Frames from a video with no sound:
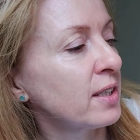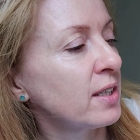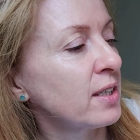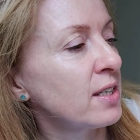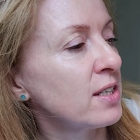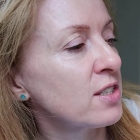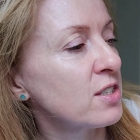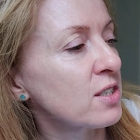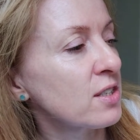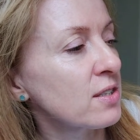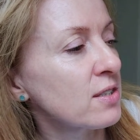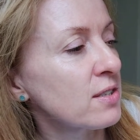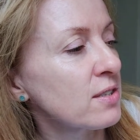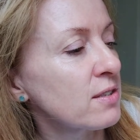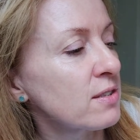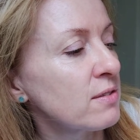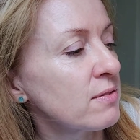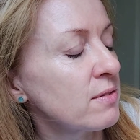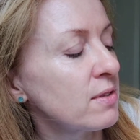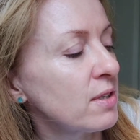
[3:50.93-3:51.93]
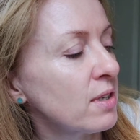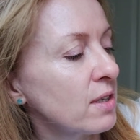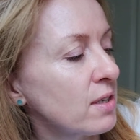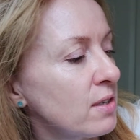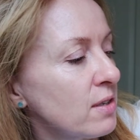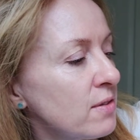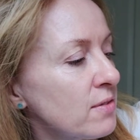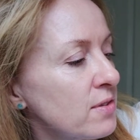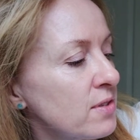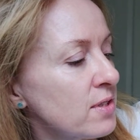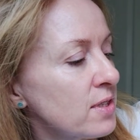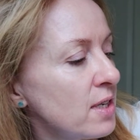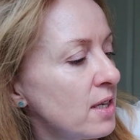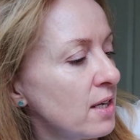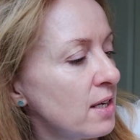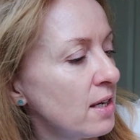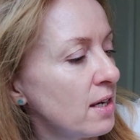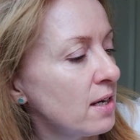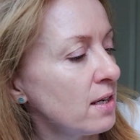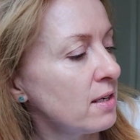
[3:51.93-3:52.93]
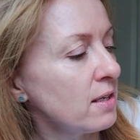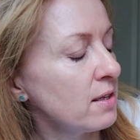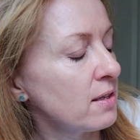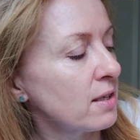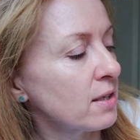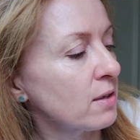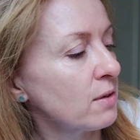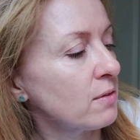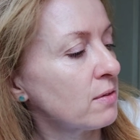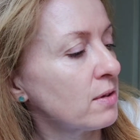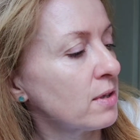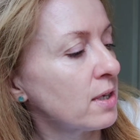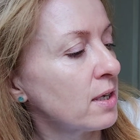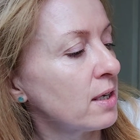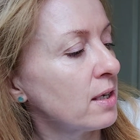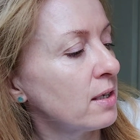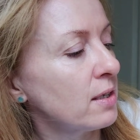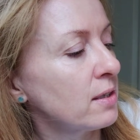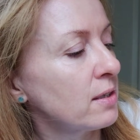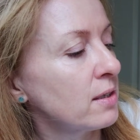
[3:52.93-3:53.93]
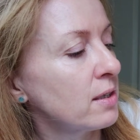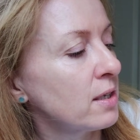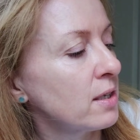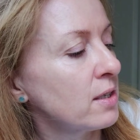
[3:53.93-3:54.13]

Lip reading: It just, I can't see anything on there.